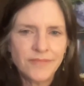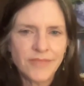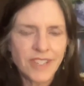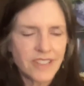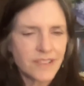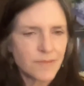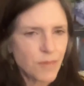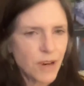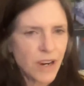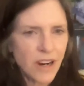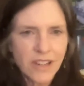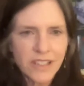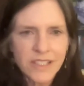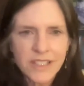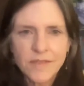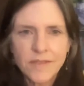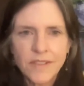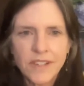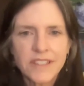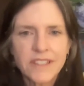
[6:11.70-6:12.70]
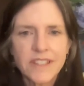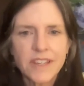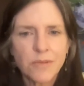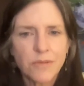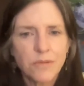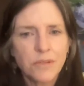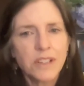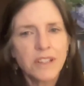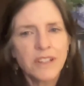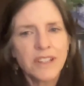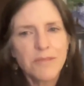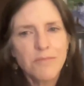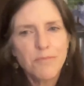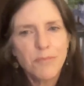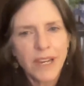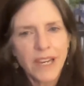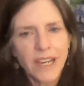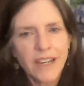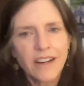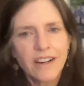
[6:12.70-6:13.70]
There's parts of us that really
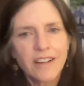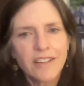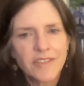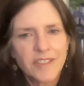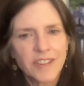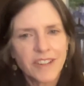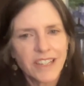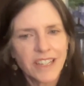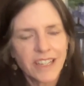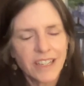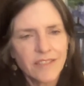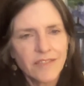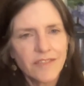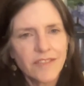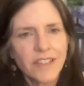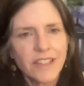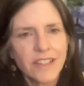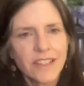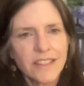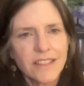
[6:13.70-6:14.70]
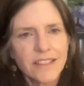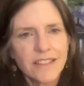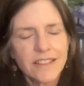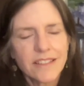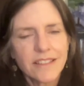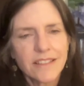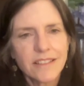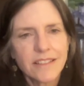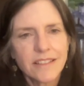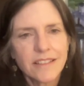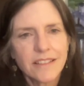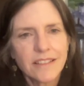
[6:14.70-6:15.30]
beg our forgiveness.